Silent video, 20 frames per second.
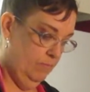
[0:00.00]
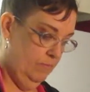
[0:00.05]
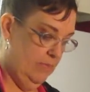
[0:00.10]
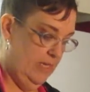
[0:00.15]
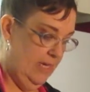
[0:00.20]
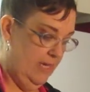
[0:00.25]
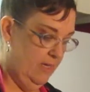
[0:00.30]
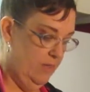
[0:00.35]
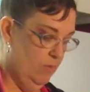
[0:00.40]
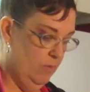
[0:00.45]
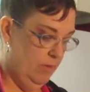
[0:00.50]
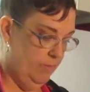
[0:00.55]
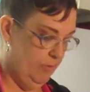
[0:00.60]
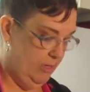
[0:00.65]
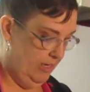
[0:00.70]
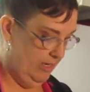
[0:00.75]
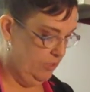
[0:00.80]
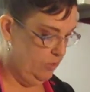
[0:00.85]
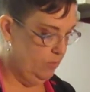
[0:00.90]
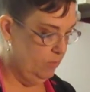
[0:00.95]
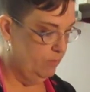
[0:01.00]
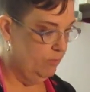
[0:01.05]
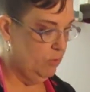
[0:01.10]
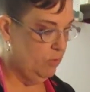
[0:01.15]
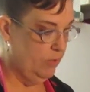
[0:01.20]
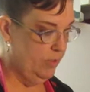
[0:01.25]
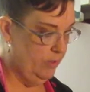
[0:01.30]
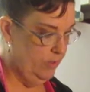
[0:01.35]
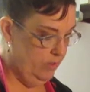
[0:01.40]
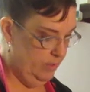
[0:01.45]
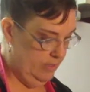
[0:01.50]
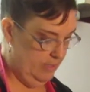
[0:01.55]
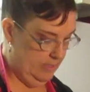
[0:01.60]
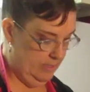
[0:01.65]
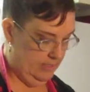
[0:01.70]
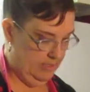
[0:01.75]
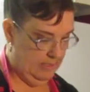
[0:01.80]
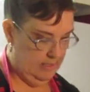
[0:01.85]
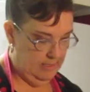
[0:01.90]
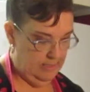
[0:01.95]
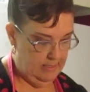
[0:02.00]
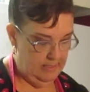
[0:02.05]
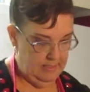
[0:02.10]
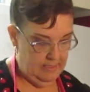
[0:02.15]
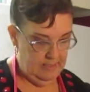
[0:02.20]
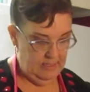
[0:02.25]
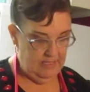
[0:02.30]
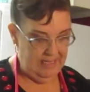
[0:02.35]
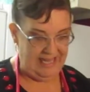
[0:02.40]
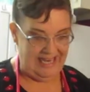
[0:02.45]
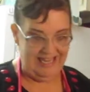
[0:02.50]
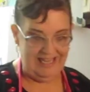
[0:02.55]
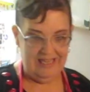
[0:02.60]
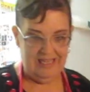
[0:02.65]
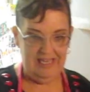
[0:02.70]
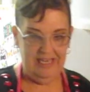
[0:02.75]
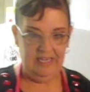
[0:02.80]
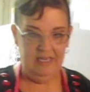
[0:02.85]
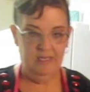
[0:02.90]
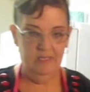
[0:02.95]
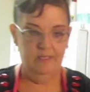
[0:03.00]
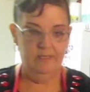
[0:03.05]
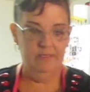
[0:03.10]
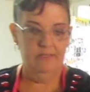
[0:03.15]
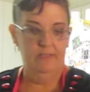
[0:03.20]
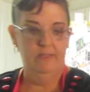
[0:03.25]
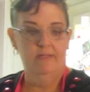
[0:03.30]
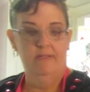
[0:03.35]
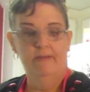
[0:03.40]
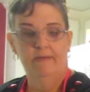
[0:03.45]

Yeah, you want to bring it to a boil. Let it thicken a little.